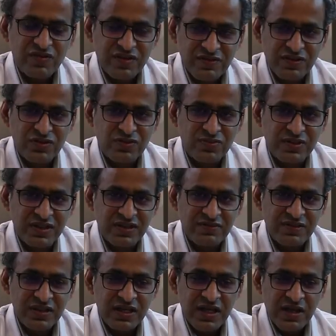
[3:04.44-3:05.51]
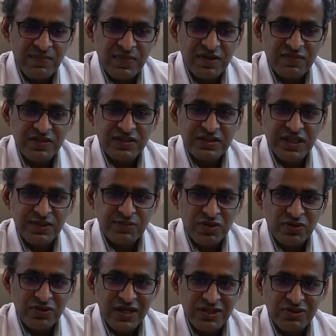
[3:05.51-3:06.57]
fever to begin with, but which keeps
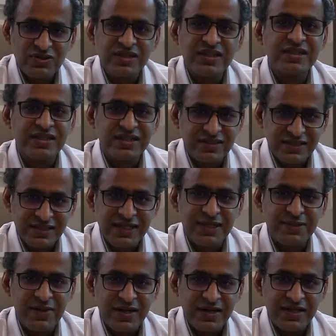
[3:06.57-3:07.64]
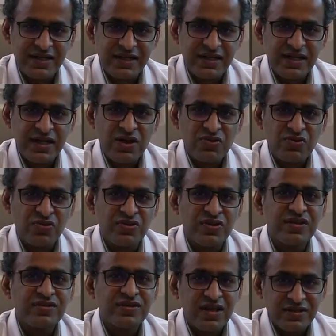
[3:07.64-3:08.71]
on gradually increasing day by day. So
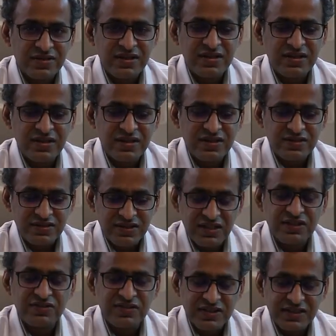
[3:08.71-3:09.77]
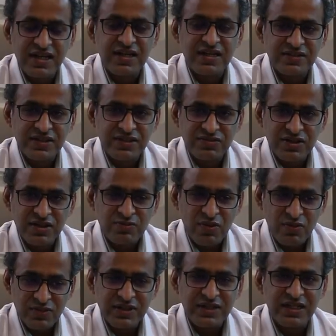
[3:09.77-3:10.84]
these are the things which tell us that we are
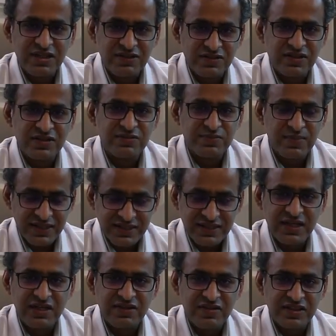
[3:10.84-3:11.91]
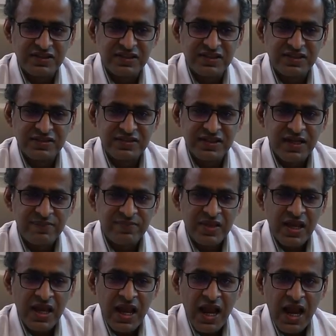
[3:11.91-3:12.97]
probably dealing with bacterial infection this time.
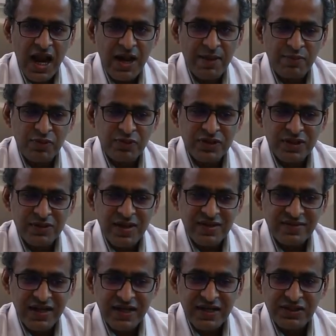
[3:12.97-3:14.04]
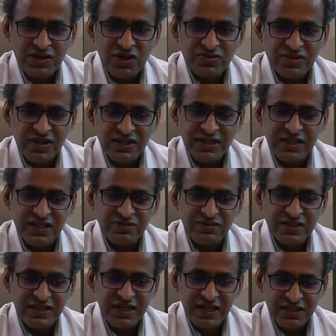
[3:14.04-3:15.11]
And mostly by second or third day
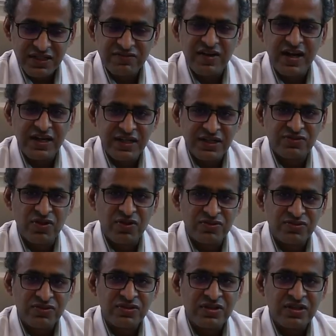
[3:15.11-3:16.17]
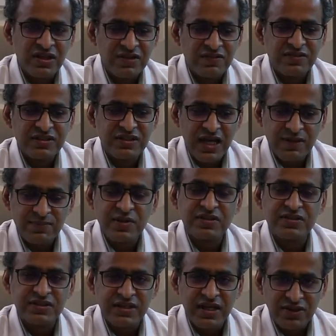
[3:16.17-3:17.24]
we get the findings also, which help us
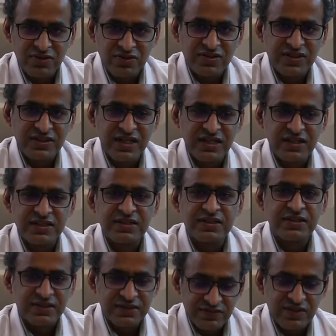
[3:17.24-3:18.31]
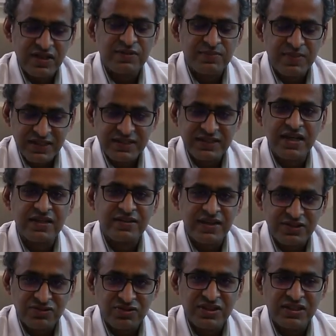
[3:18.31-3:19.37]
in diagnosing that where bacteria is
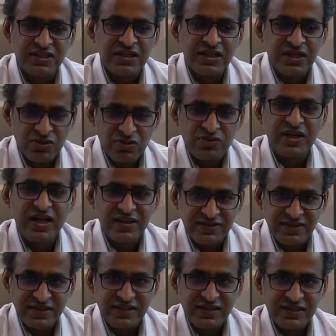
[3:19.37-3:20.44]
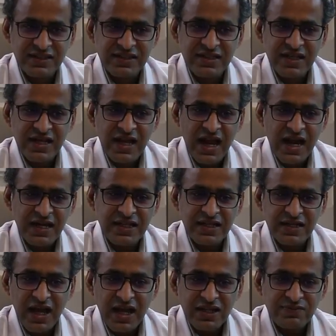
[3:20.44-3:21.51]
actually localizing. And the
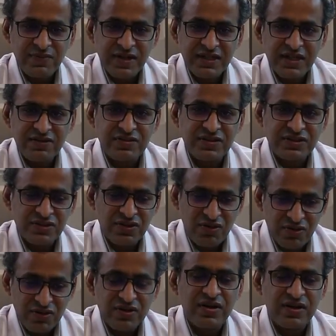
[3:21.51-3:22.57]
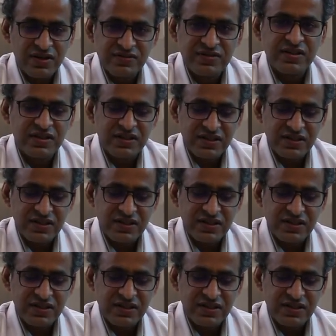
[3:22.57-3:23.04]
last pattern which we